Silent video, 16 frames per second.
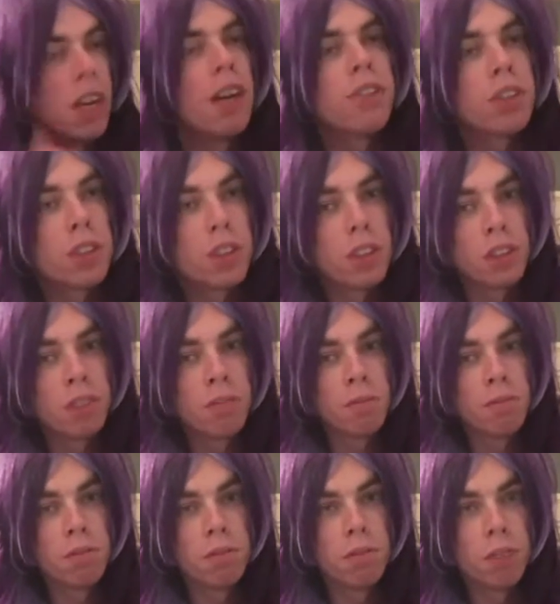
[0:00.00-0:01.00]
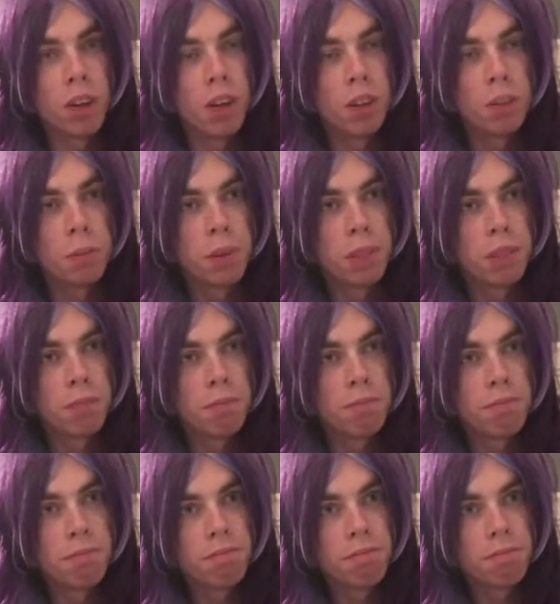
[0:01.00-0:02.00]
after the old man
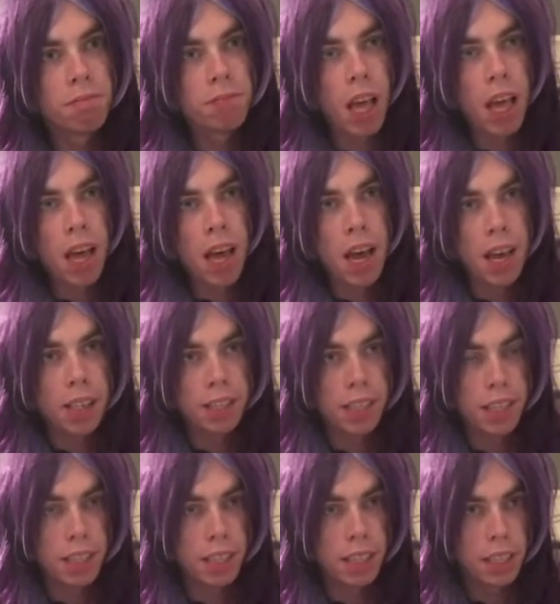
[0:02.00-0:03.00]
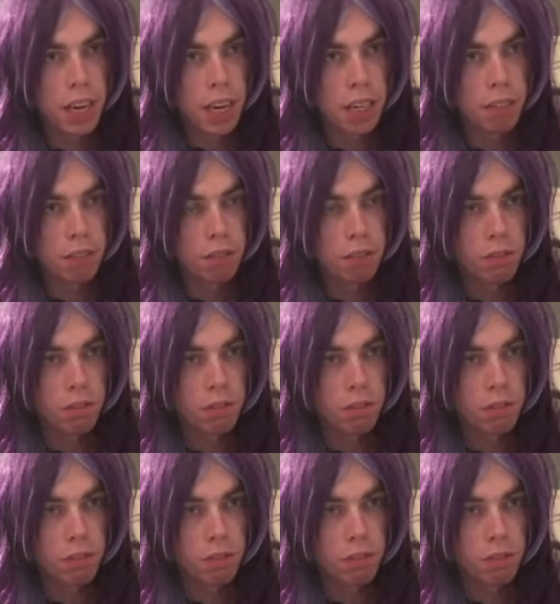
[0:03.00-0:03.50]
and take his life